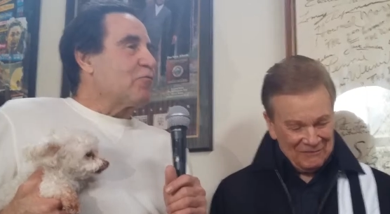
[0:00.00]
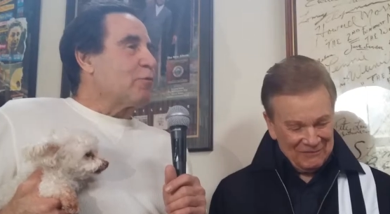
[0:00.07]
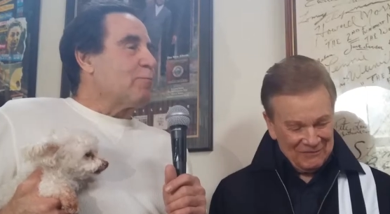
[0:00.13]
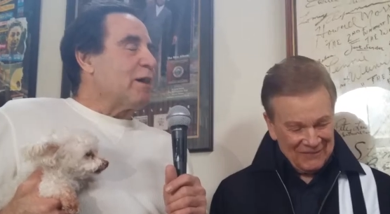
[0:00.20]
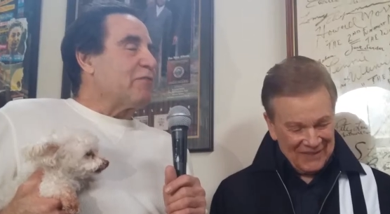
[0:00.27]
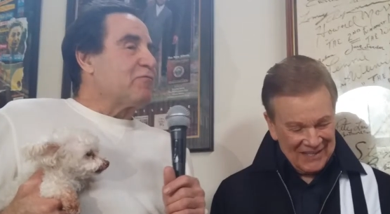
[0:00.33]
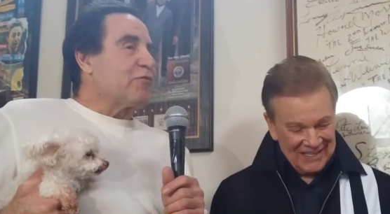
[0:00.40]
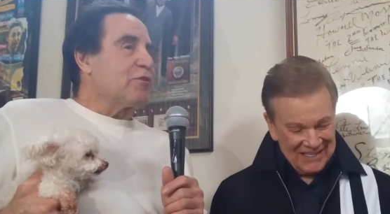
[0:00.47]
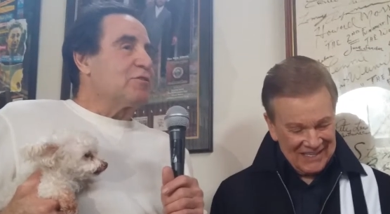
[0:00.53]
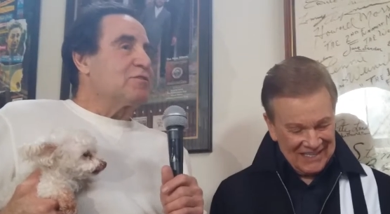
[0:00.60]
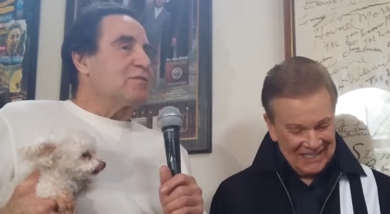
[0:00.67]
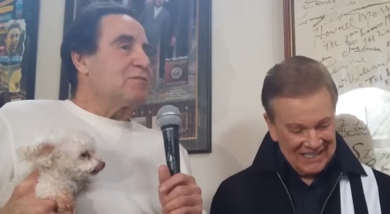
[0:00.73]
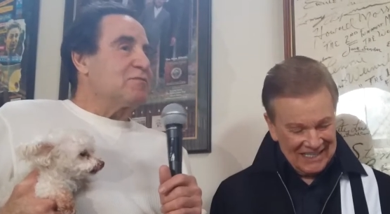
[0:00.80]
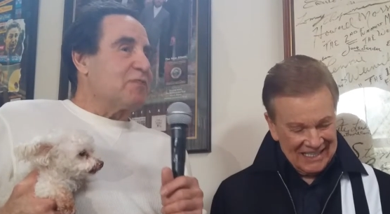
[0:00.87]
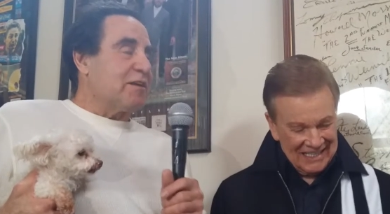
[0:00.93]
Speaker 1: for my
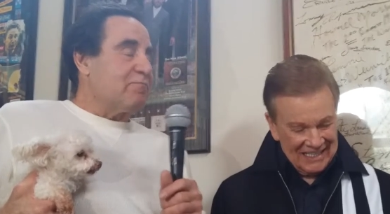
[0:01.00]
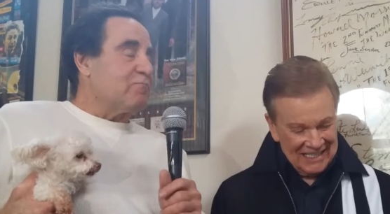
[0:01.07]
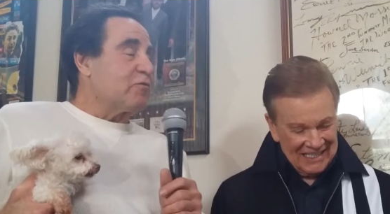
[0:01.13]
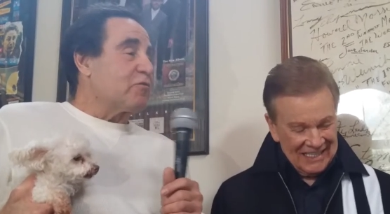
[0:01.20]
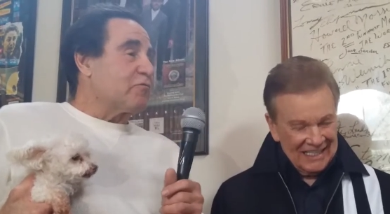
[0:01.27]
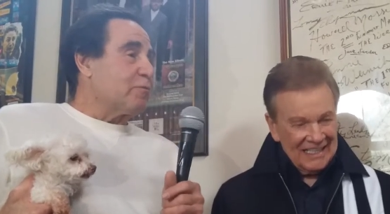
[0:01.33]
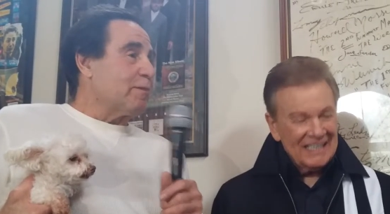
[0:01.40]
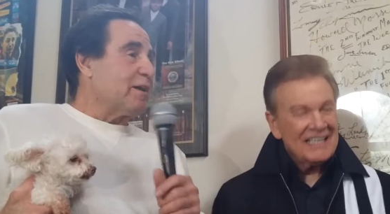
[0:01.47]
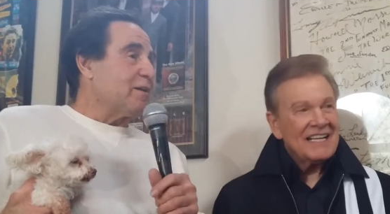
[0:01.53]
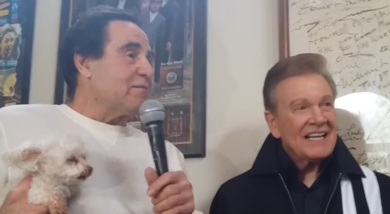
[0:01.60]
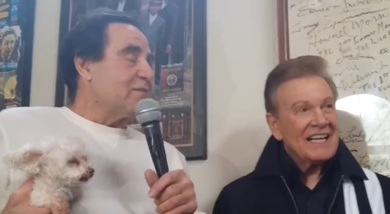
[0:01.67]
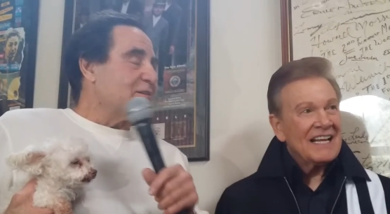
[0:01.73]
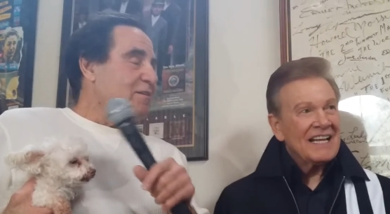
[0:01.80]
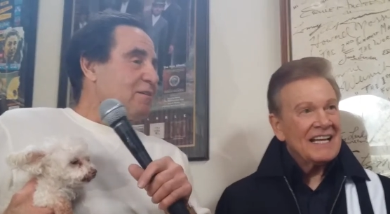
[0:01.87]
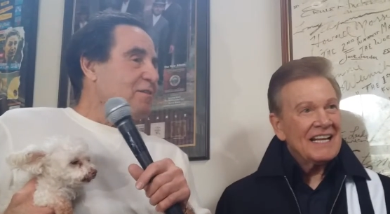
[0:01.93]
first, for my
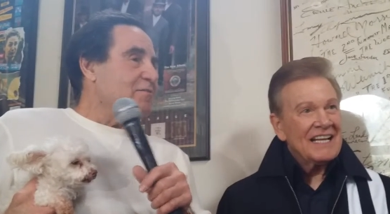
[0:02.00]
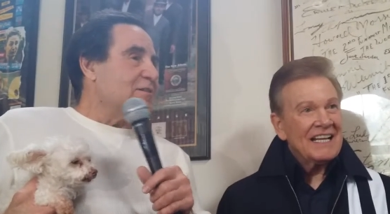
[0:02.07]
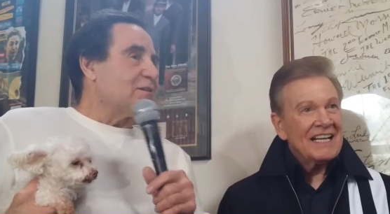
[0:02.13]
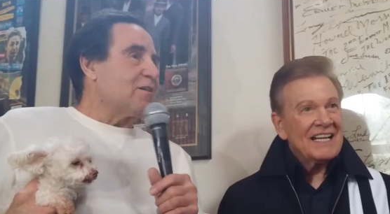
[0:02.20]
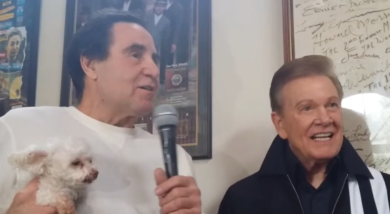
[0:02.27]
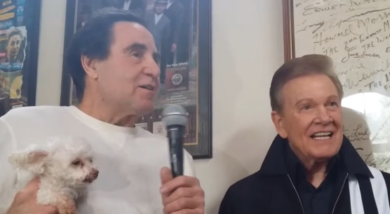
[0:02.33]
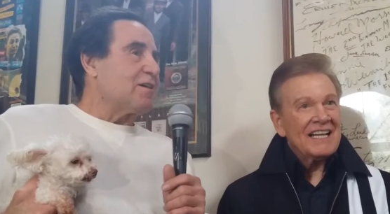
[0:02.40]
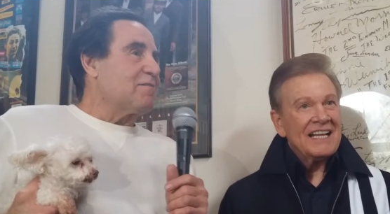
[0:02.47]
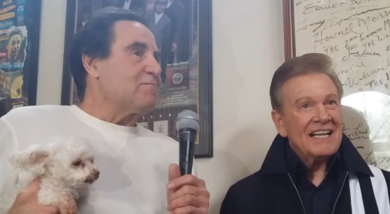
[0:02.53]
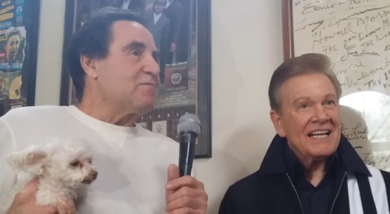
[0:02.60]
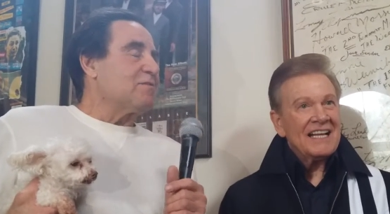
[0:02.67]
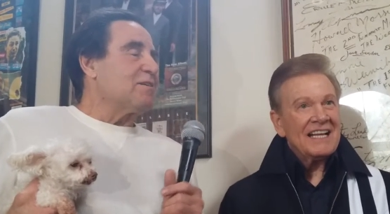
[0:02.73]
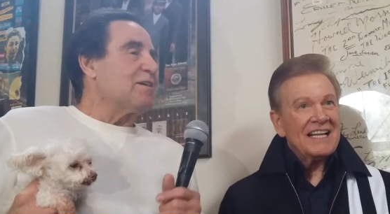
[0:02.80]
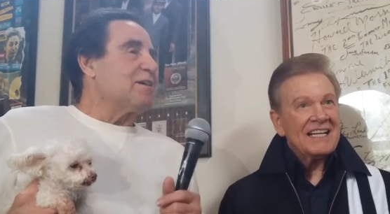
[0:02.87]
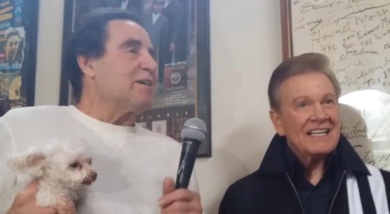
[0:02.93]
uh,
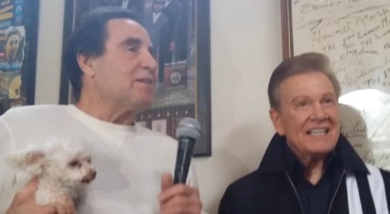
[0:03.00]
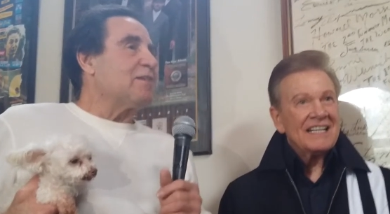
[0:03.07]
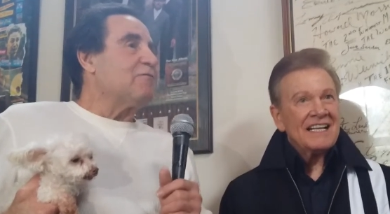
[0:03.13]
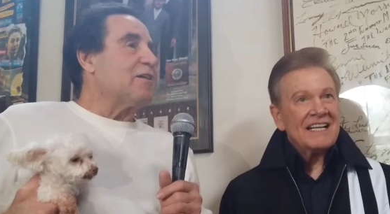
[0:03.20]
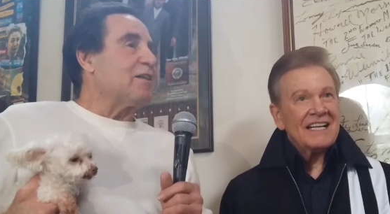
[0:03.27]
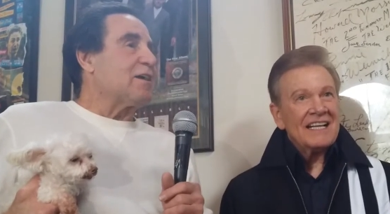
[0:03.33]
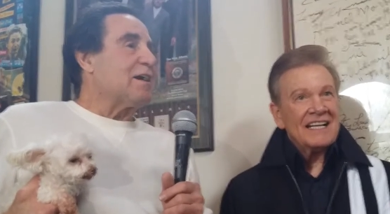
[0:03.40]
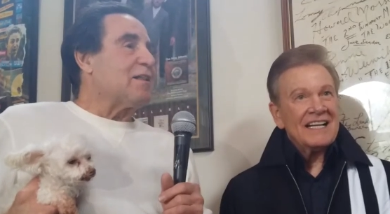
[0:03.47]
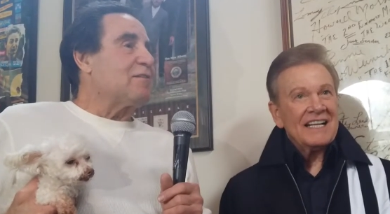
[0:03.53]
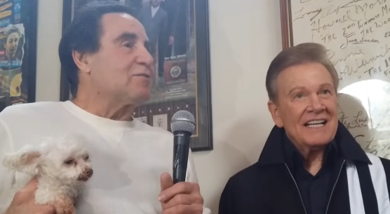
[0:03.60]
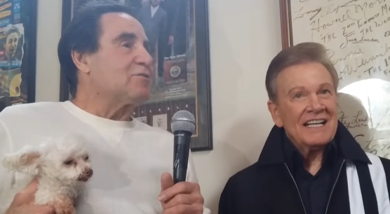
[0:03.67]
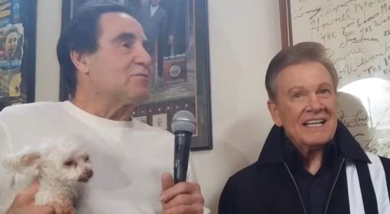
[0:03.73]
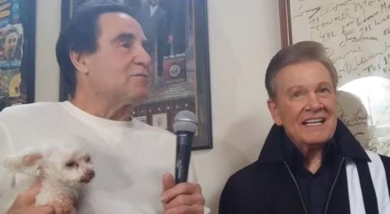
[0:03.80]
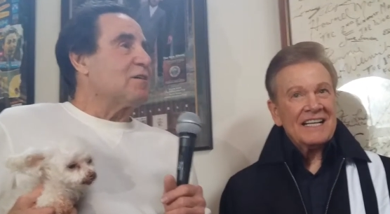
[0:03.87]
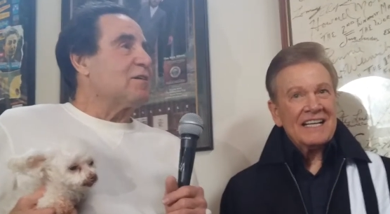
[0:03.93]
L A Valley
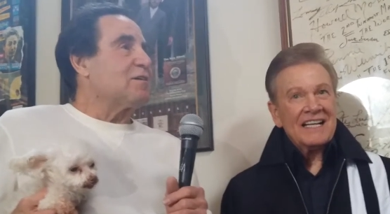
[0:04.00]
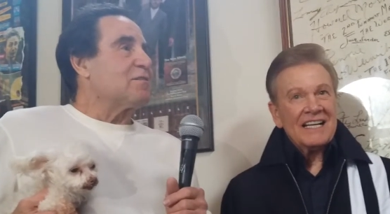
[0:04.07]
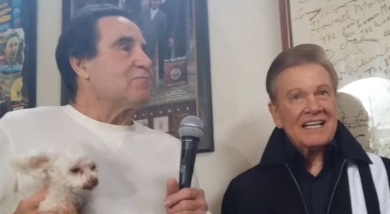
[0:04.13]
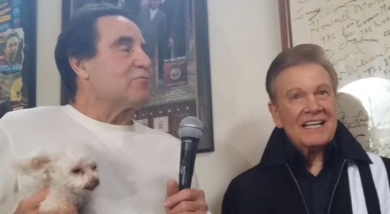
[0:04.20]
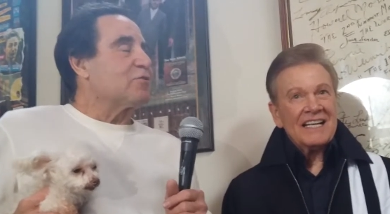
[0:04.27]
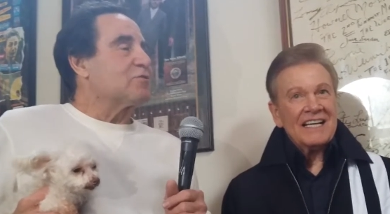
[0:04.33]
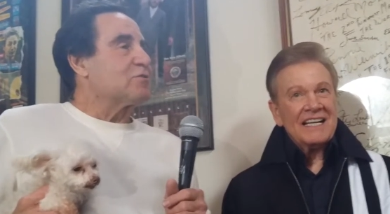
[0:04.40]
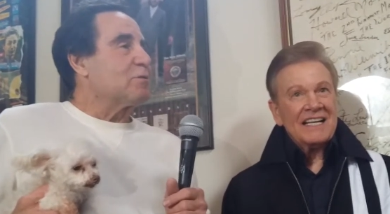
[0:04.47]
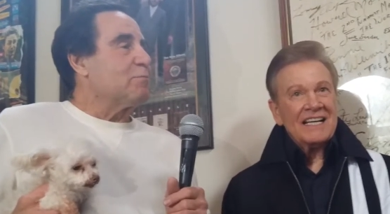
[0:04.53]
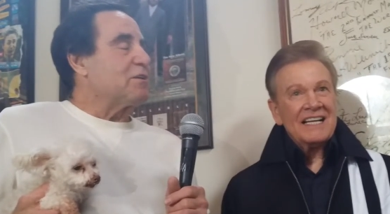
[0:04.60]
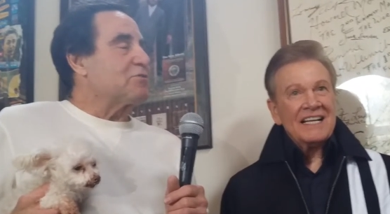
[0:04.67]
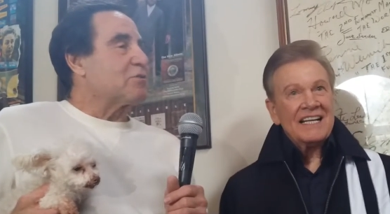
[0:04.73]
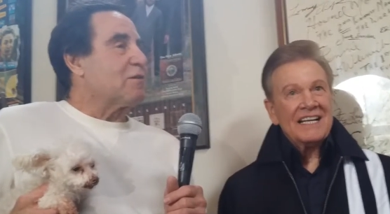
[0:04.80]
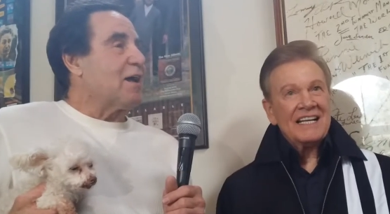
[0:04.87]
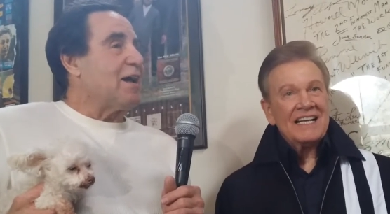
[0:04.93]
College uh, first
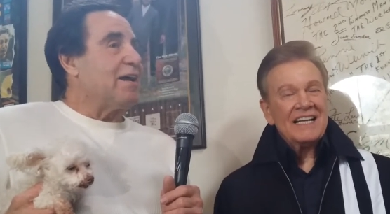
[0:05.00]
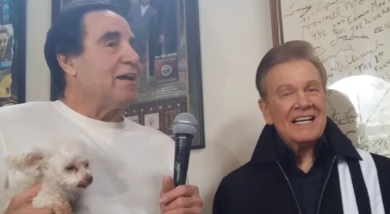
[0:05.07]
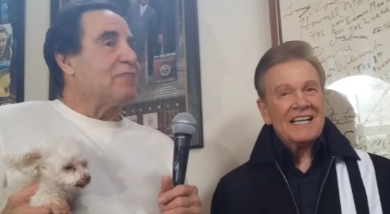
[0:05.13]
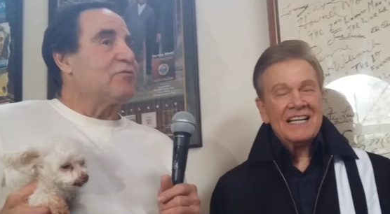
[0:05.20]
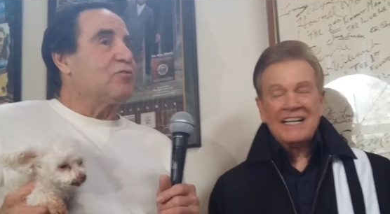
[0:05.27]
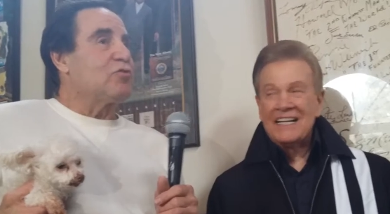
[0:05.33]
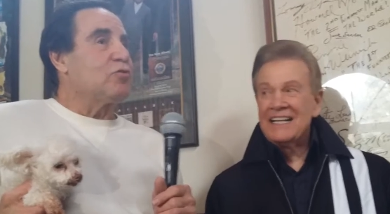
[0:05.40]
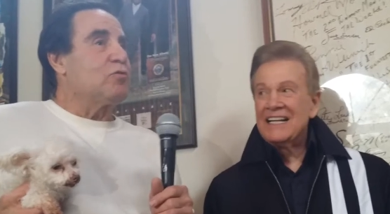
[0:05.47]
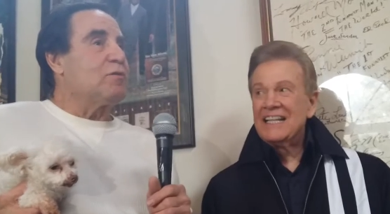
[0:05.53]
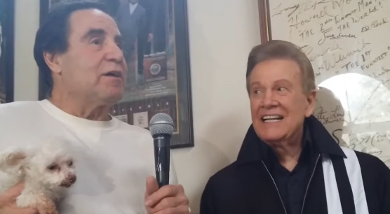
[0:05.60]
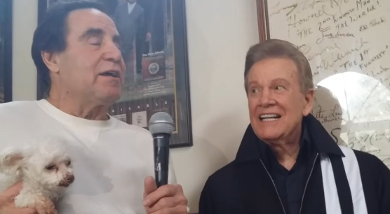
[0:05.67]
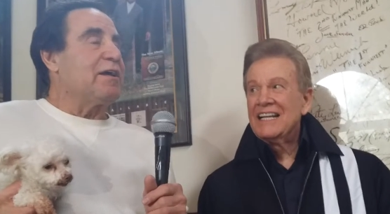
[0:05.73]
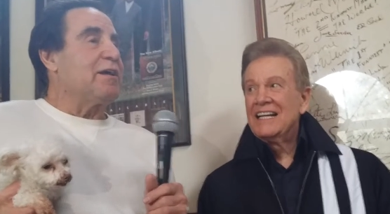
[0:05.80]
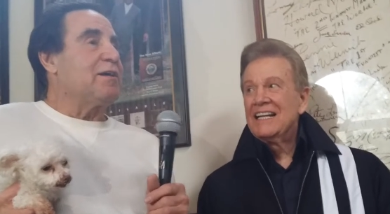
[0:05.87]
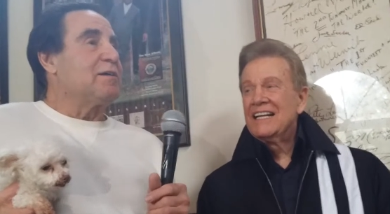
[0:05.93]
semester, I had to do
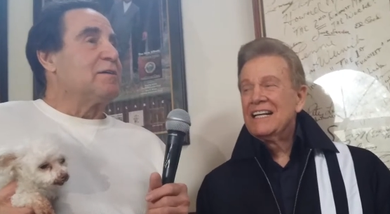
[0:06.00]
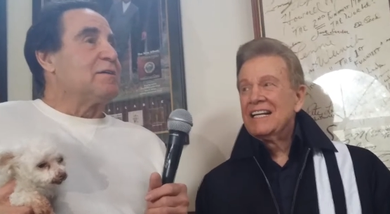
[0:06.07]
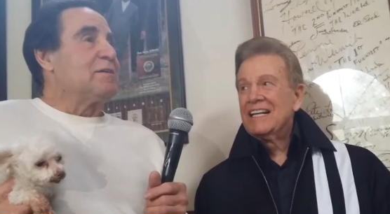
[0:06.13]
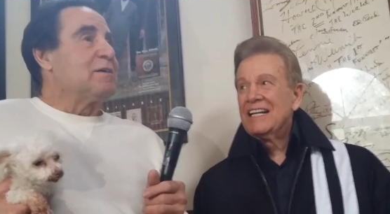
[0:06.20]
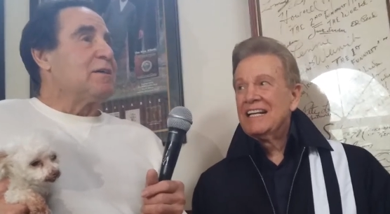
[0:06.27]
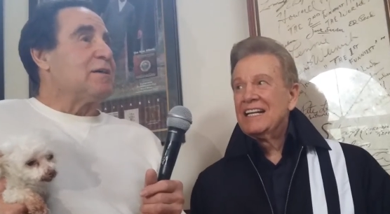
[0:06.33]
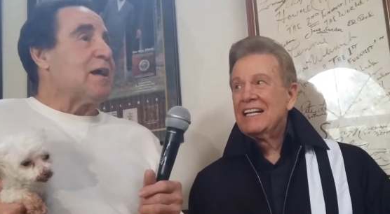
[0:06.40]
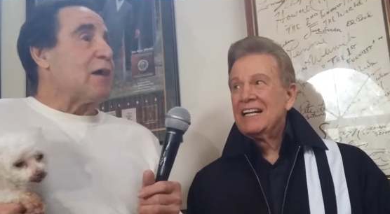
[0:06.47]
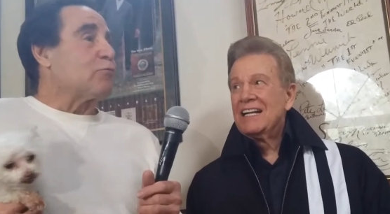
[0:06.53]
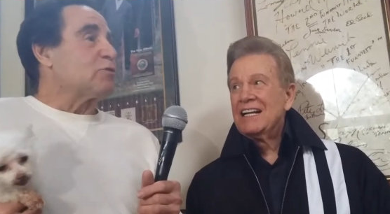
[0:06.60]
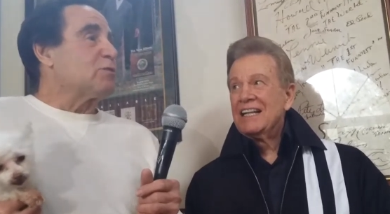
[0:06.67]
a an hour